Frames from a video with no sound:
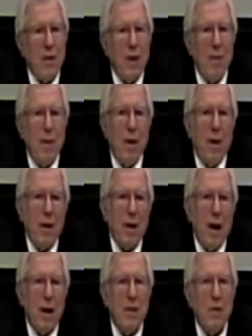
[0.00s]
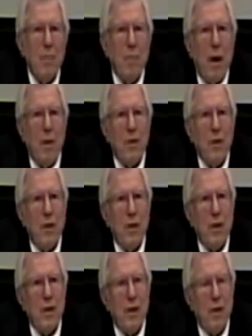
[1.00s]
there were all kinds of brown
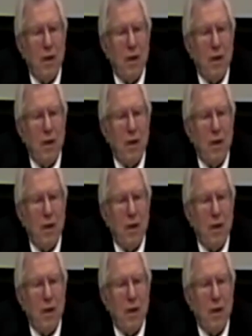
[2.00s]
shirts and